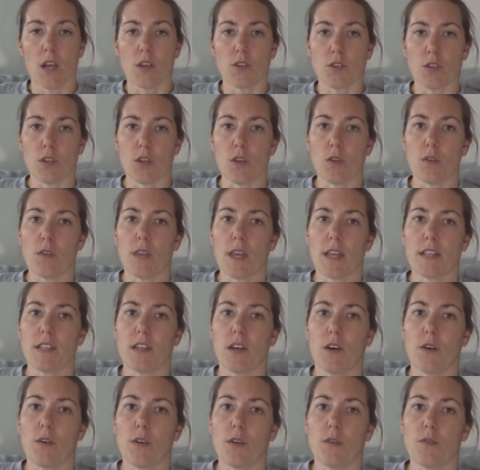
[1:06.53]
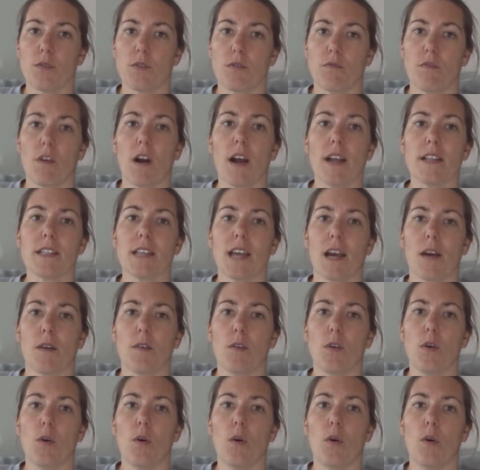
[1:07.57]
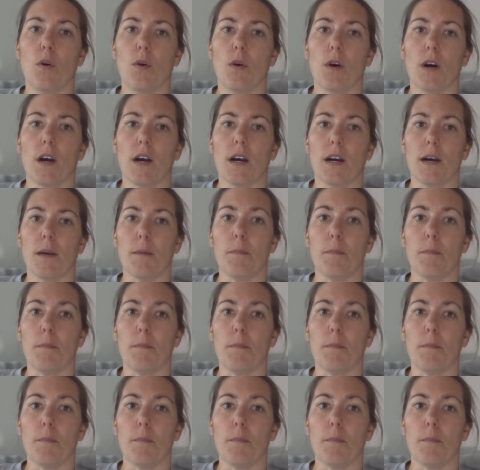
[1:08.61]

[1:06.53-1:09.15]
So they tell you to write down your